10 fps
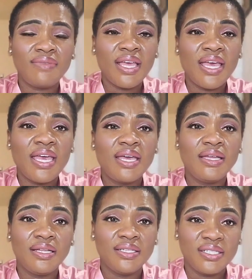
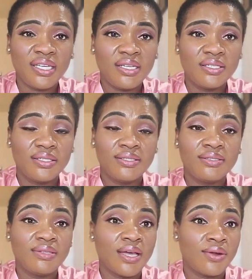and,
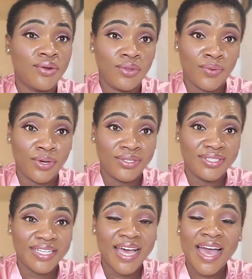I don't know the words.
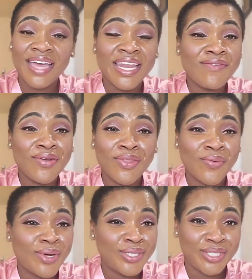I never know the
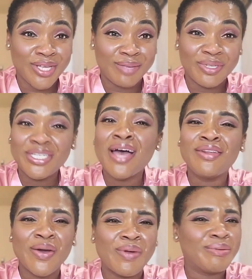words of the song, but y'all
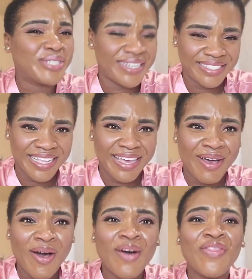know what I'm trying to say.
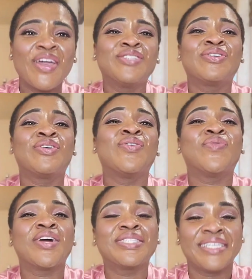All things are going to
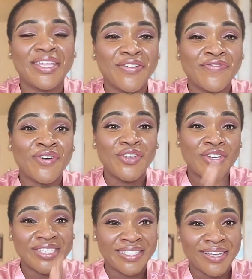work together for your
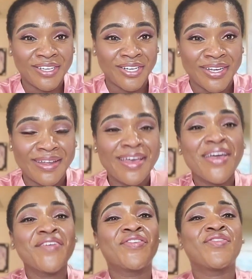good
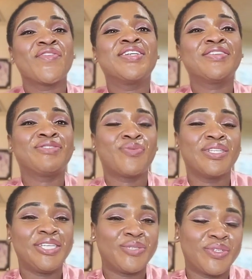for the rest of
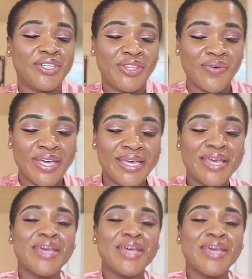twenty twenty-three.